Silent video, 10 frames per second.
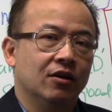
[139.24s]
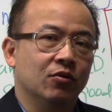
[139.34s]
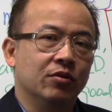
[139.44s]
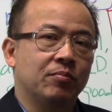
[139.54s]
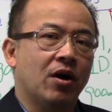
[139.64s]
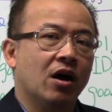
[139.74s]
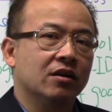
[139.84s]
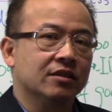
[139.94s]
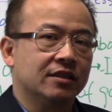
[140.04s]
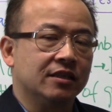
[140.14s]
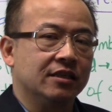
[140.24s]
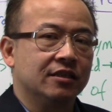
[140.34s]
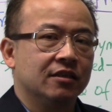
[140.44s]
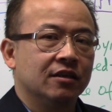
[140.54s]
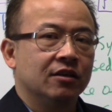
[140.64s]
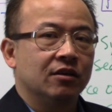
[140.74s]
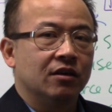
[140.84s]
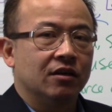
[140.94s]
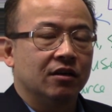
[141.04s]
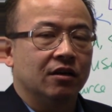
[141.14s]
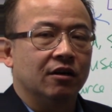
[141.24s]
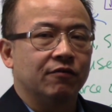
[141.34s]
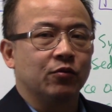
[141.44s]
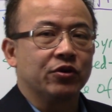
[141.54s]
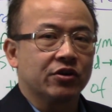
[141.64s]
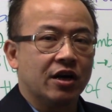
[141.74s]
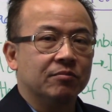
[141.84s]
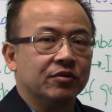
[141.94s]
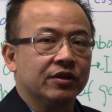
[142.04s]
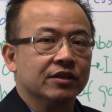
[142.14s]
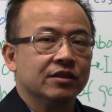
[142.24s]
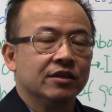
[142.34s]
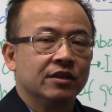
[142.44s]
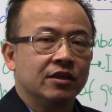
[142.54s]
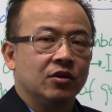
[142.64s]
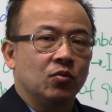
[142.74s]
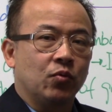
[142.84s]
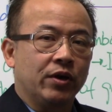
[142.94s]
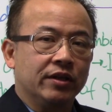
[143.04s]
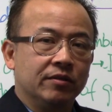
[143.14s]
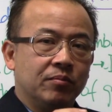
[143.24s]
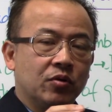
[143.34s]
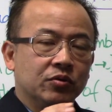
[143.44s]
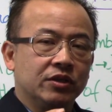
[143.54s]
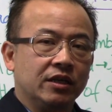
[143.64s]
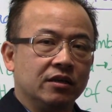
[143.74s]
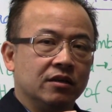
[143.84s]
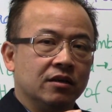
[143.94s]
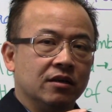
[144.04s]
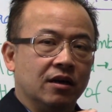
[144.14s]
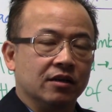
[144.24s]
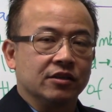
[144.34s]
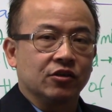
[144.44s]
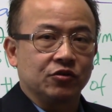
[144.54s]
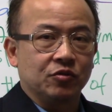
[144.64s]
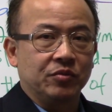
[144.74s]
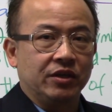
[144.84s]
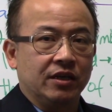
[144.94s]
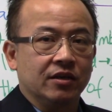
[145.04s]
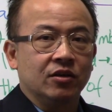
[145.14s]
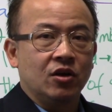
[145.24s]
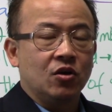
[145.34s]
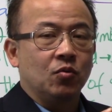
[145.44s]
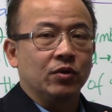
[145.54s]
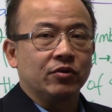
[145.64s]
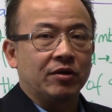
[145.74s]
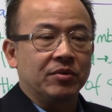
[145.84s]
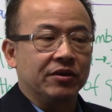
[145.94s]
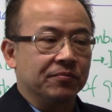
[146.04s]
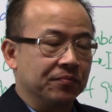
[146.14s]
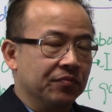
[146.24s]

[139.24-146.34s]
or policies for your companies when posting on the social media. What do I mean?